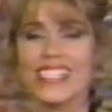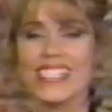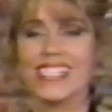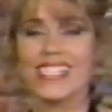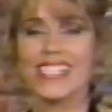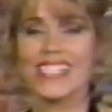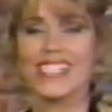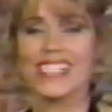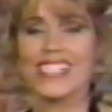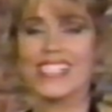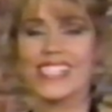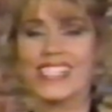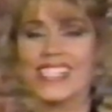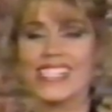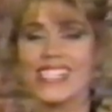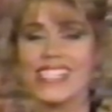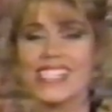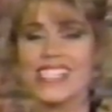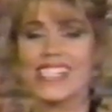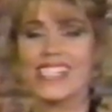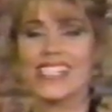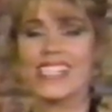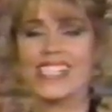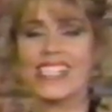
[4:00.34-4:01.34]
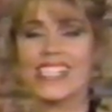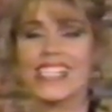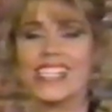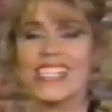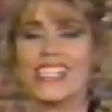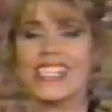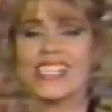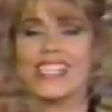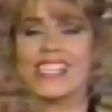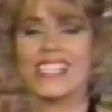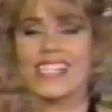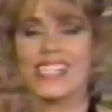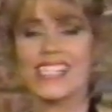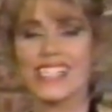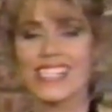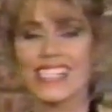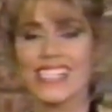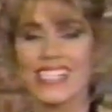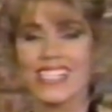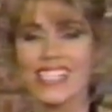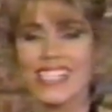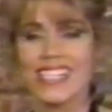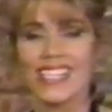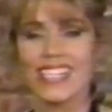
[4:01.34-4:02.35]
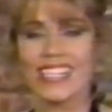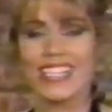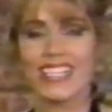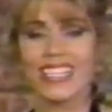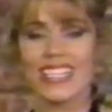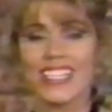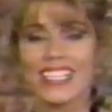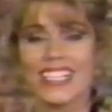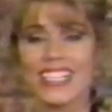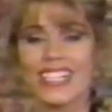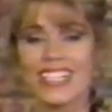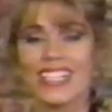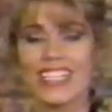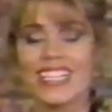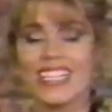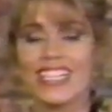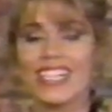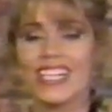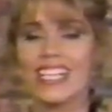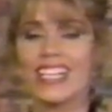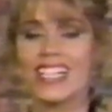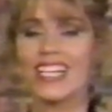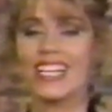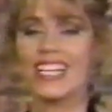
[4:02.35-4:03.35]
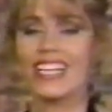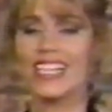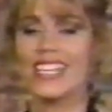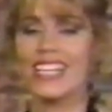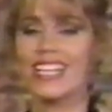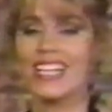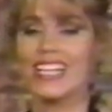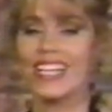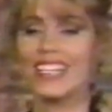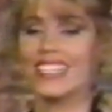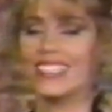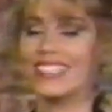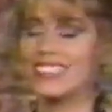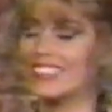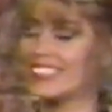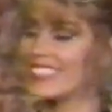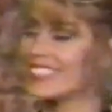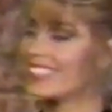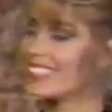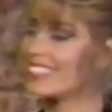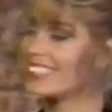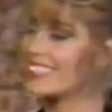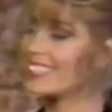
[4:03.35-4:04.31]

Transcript: [no speech]